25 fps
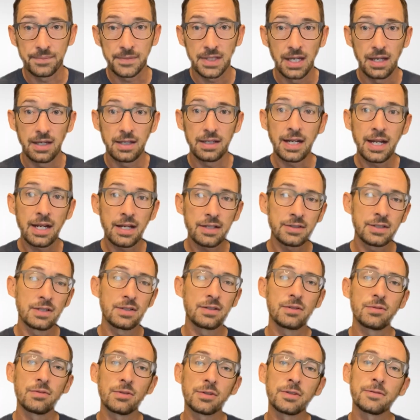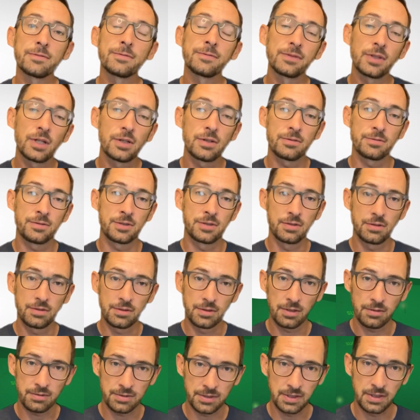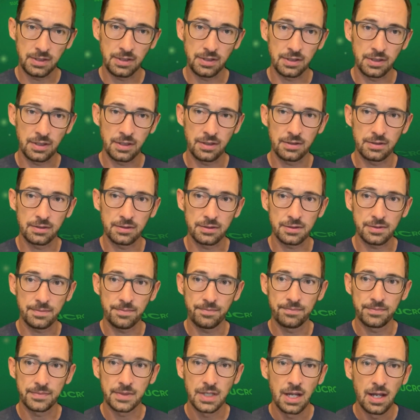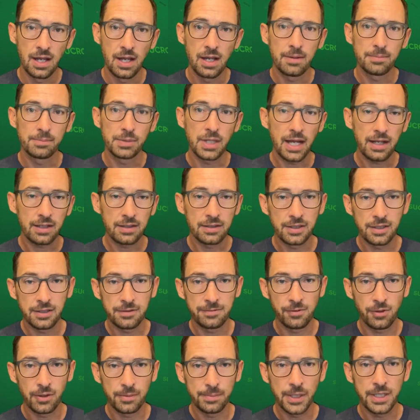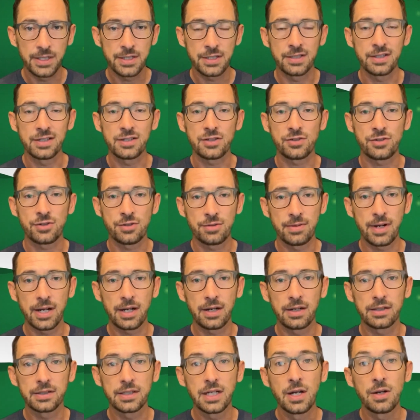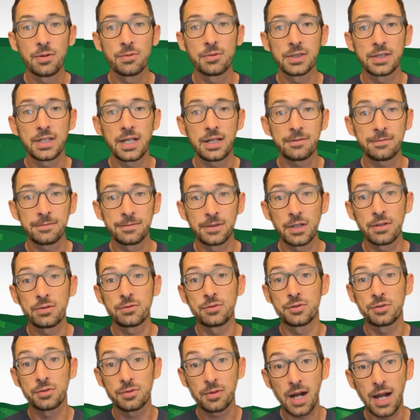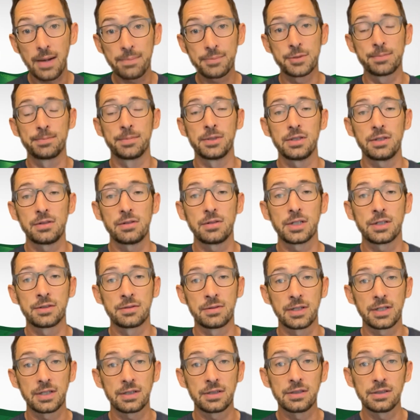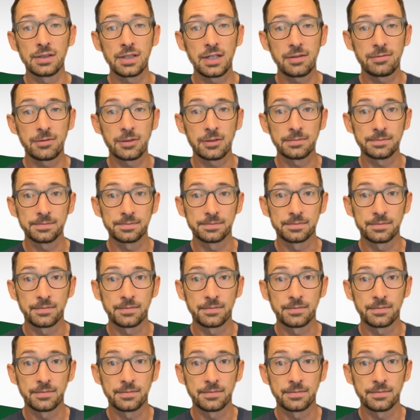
It has to do with the flow of sucrose into the kernels. Black layer formation is triggered when that flow drops below a critical level.